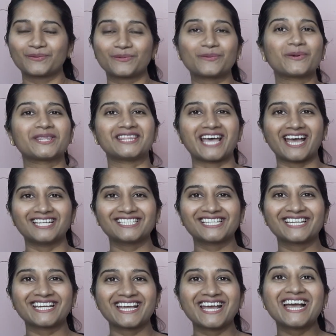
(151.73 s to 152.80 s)
With that,
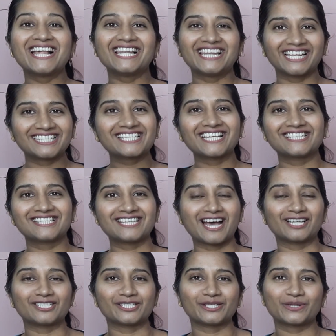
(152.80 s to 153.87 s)
let's get
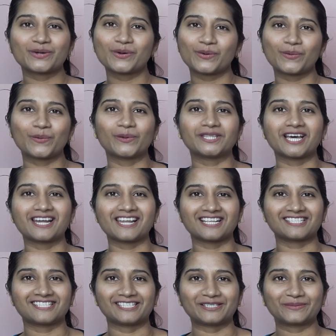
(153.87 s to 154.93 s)
started with our
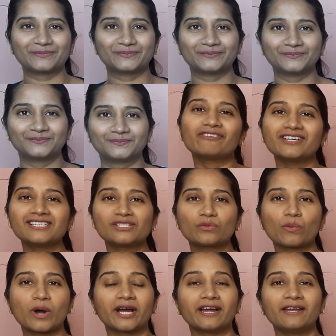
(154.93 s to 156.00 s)
lesson. The first
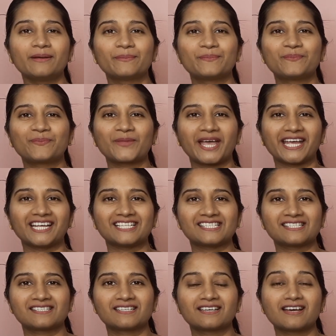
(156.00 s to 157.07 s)
word
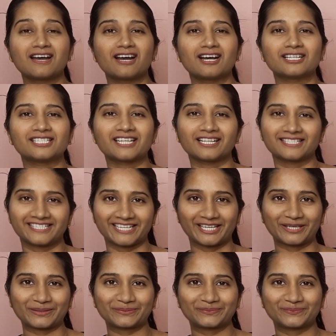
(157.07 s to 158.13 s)
is
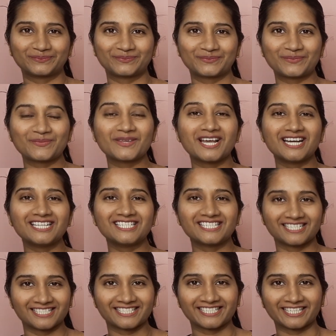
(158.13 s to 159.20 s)
adulting.
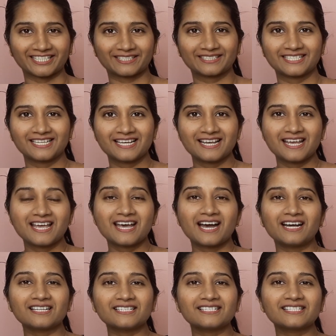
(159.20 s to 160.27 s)
Adulting.
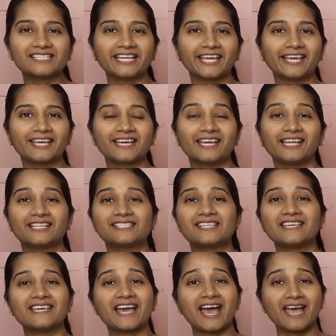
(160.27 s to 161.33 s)
Adulting is
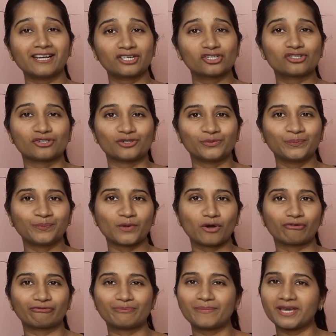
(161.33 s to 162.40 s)
the action
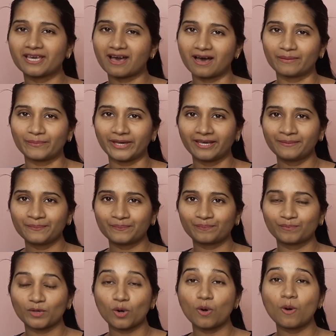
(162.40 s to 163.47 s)
of becoming
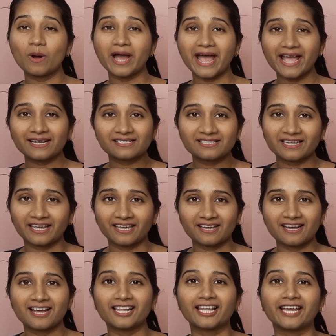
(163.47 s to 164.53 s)
or
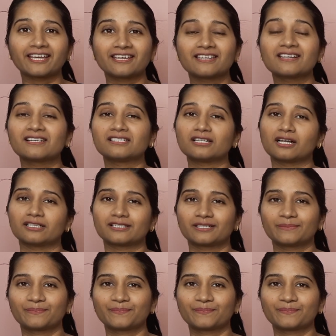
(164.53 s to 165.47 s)
acting like an adult.